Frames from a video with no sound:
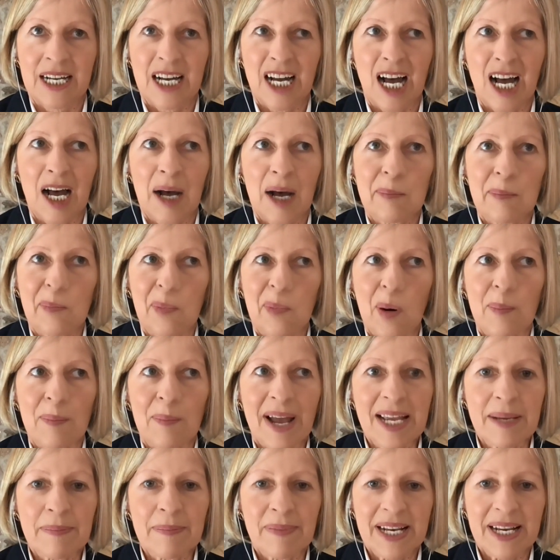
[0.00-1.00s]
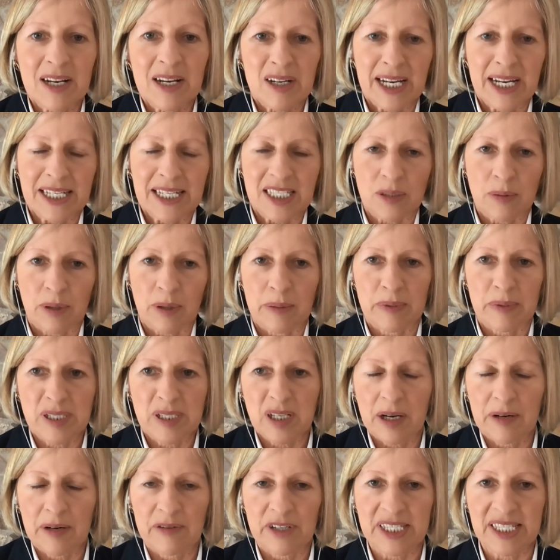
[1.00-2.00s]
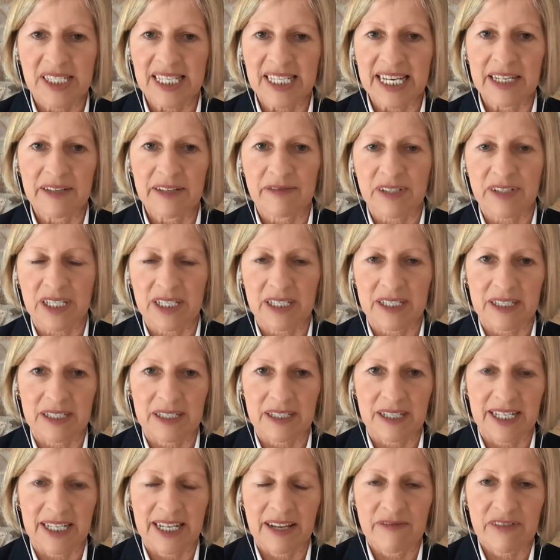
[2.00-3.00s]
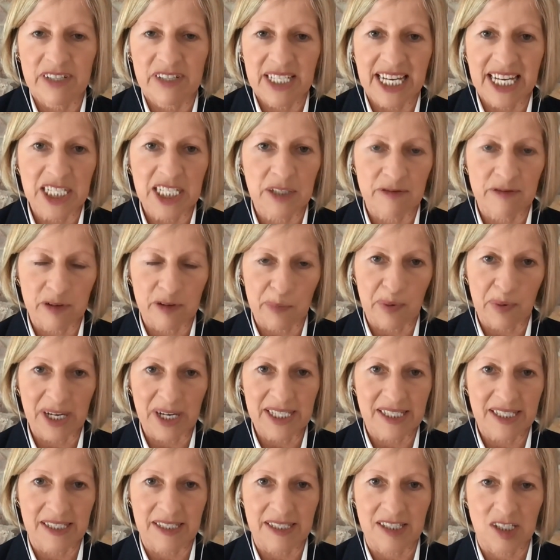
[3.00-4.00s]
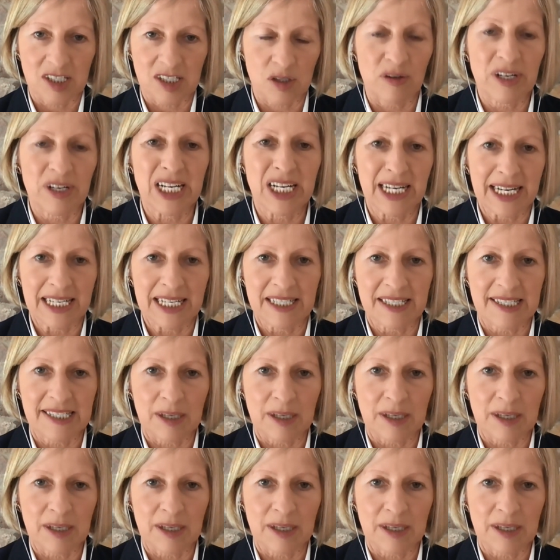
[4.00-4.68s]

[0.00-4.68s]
Um, what made me look into it was I received a, an invitation for breast screening.